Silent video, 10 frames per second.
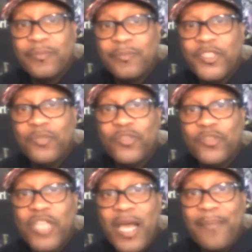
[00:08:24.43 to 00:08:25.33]
She was
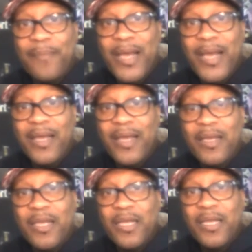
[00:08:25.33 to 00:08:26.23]
shot by,
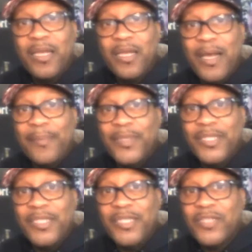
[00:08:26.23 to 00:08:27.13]
I
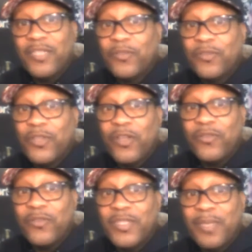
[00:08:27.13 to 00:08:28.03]
believe, Secret
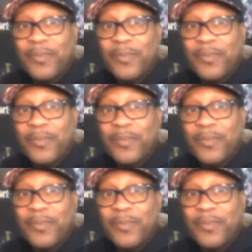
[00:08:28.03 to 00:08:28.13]
Service.